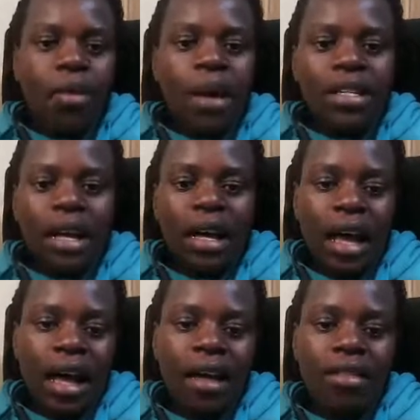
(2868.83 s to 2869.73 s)

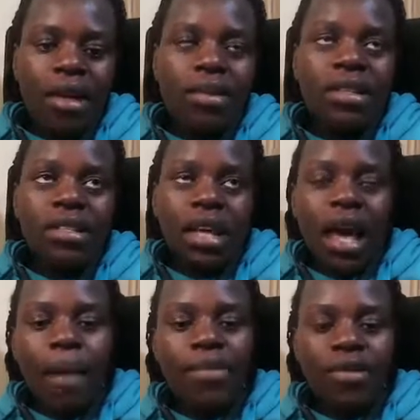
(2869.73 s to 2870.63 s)
wataka, they will stay
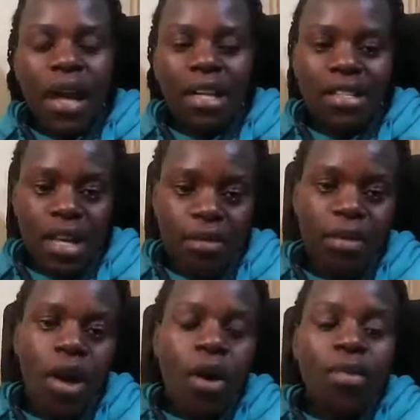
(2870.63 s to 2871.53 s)
up to lunchtime
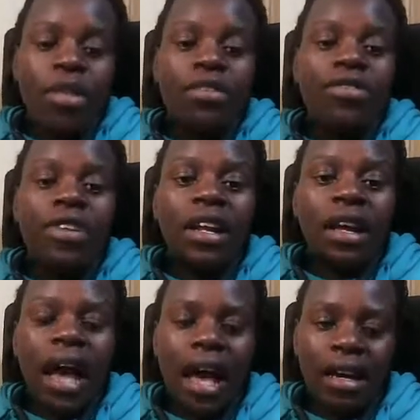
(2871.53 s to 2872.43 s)
without feeling
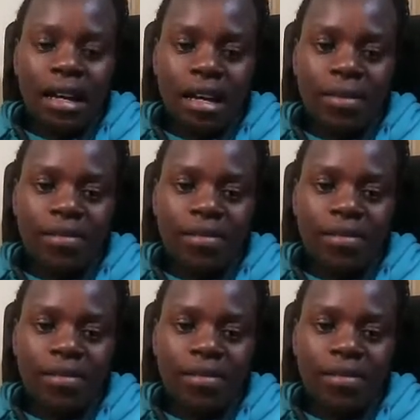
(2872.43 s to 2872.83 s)
hungry.